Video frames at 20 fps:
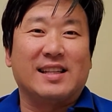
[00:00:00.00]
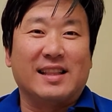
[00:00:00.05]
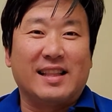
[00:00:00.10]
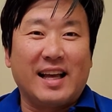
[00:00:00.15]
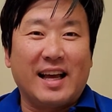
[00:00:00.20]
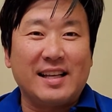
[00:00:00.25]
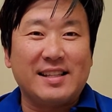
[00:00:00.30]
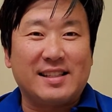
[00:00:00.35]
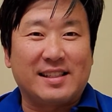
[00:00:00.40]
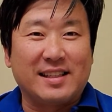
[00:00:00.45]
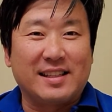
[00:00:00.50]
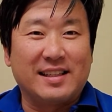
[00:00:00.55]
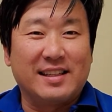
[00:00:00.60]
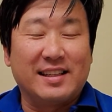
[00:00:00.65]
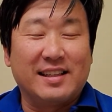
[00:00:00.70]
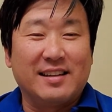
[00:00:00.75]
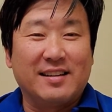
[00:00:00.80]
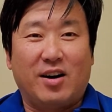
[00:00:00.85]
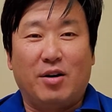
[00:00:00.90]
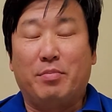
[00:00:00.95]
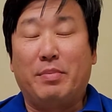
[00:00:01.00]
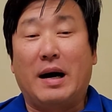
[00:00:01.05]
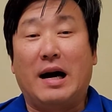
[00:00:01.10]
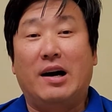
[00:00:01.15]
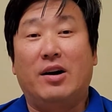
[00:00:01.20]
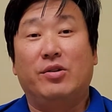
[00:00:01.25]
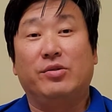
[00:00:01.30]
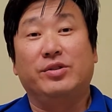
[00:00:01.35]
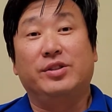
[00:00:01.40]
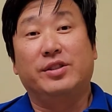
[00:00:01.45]
lesson
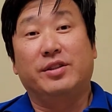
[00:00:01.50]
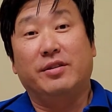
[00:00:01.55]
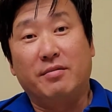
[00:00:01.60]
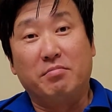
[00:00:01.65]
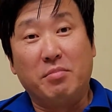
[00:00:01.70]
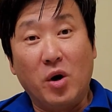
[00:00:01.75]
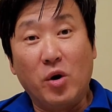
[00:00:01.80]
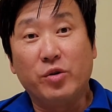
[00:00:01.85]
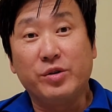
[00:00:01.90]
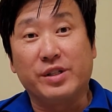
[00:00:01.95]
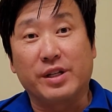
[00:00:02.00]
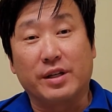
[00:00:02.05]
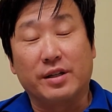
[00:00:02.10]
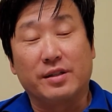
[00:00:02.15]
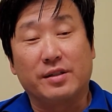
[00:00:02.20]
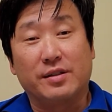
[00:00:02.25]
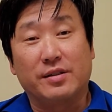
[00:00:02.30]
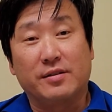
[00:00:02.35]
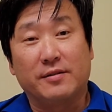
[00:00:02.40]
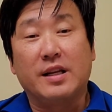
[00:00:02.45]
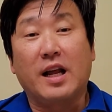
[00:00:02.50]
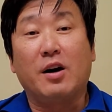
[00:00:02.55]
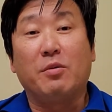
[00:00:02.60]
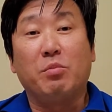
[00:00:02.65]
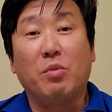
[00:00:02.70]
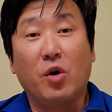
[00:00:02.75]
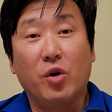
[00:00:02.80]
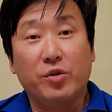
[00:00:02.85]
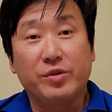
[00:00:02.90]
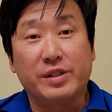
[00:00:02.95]
about Moses. Now,
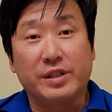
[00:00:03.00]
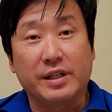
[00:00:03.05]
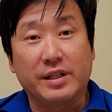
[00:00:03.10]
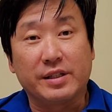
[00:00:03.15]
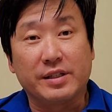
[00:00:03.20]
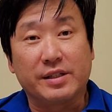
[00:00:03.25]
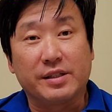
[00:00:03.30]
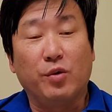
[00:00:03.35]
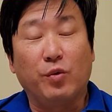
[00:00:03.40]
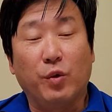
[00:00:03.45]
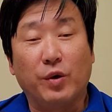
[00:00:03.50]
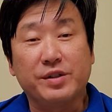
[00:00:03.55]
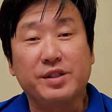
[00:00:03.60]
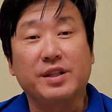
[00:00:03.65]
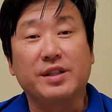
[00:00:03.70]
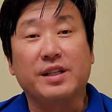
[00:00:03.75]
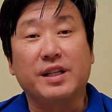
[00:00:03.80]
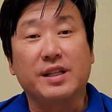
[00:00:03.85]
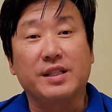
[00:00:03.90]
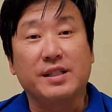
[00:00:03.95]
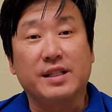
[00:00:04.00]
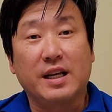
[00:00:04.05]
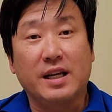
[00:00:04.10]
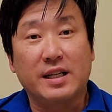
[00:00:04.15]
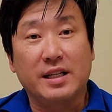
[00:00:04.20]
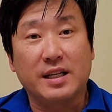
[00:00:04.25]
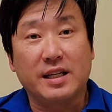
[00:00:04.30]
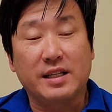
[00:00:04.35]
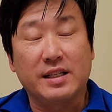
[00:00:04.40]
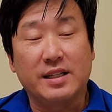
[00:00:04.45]
Moses was a
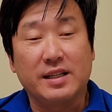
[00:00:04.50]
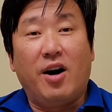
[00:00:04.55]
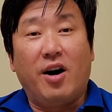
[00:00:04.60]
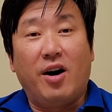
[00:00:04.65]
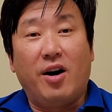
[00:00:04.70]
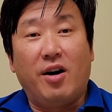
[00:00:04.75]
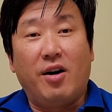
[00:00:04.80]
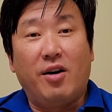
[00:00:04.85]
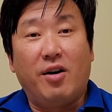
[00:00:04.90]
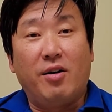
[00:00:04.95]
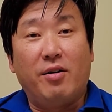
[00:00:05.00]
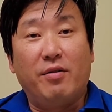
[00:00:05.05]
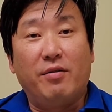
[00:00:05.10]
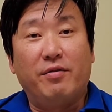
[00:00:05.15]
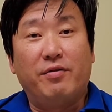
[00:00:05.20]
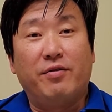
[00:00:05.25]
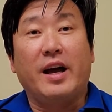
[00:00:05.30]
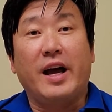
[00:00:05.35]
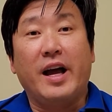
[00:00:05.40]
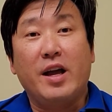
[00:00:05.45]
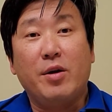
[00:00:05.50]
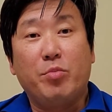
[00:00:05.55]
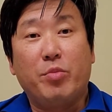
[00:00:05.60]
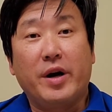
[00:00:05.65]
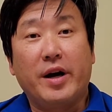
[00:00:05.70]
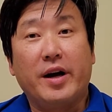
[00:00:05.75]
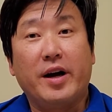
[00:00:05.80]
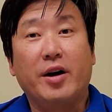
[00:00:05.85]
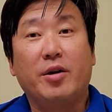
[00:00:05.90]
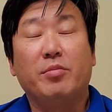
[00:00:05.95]
descendant of
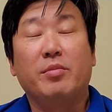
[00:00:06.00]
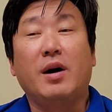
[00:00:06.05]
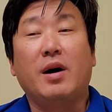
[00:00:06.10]
Abraham,